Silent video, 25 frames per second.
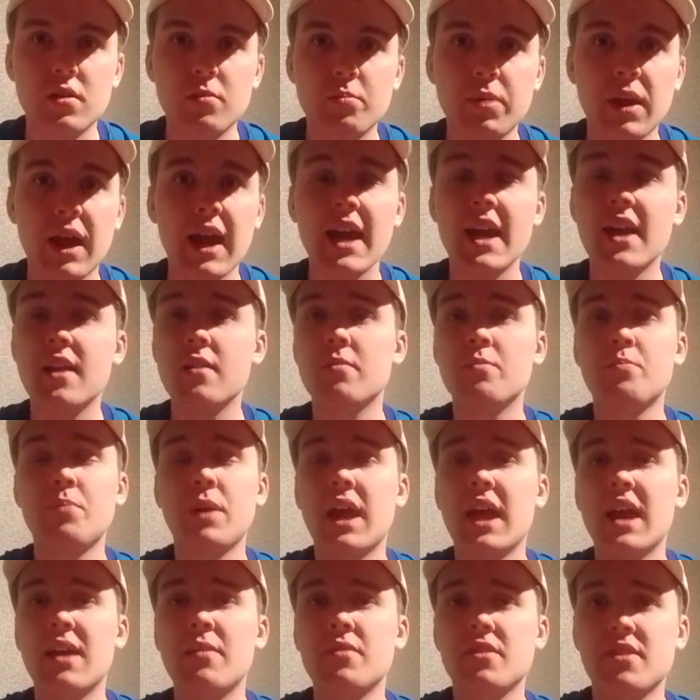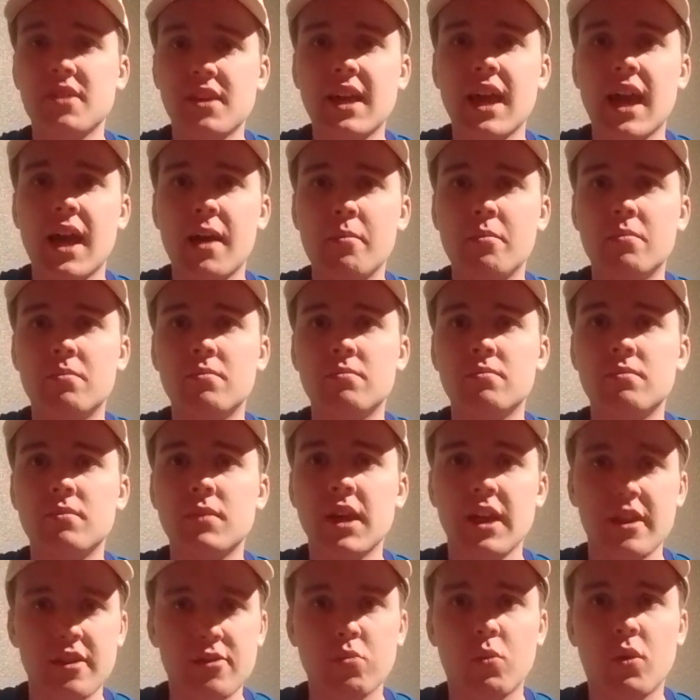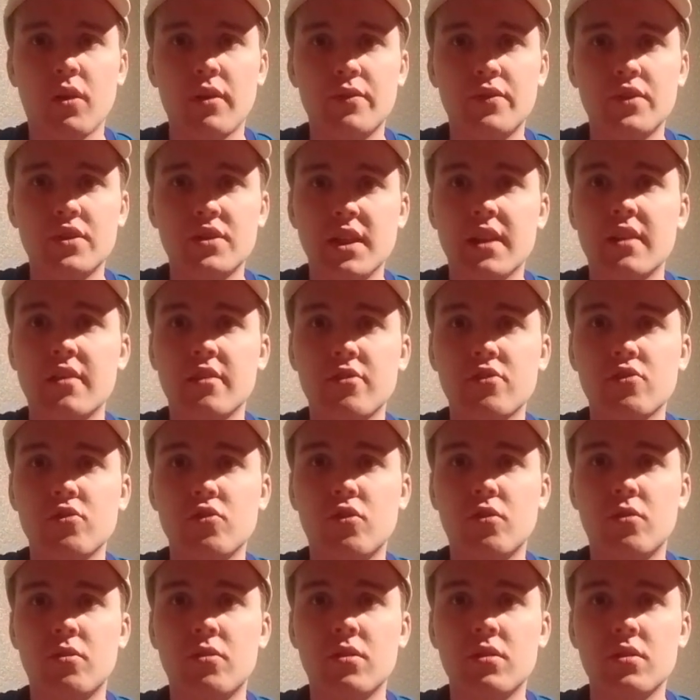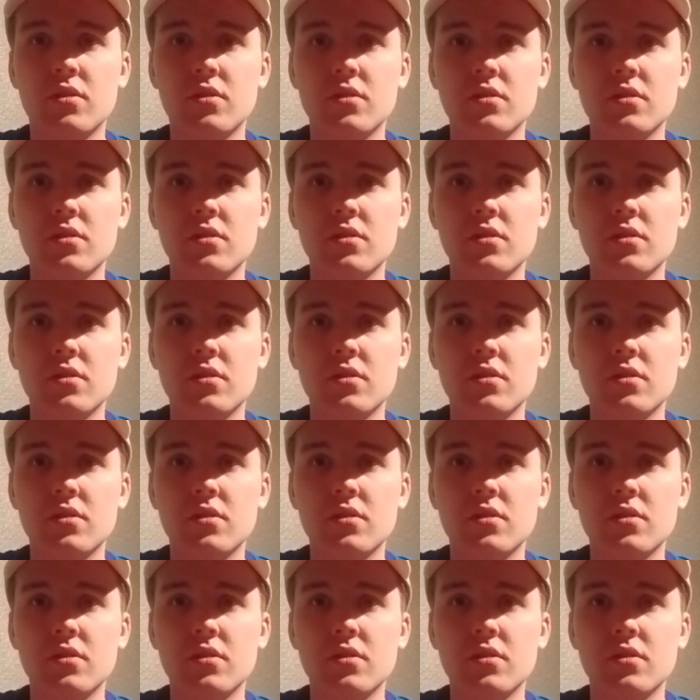Play him as a cam against Watford, didn't score.